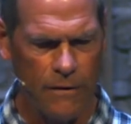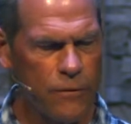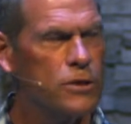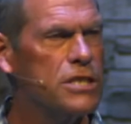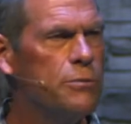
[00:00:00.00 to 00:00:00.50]

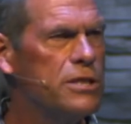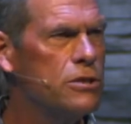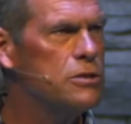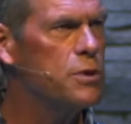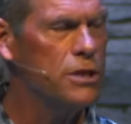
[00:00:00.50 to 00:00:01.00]
First, he
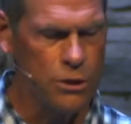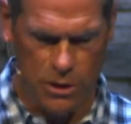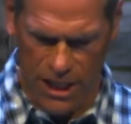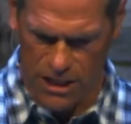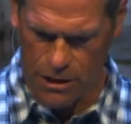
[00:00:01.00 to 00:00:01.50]
returns with a new
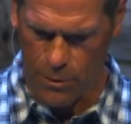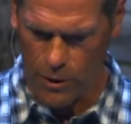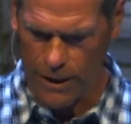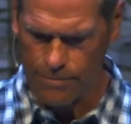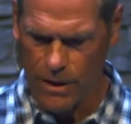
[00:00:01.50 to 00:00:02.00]

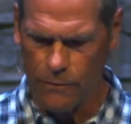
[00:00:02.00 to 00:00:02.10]
testimony.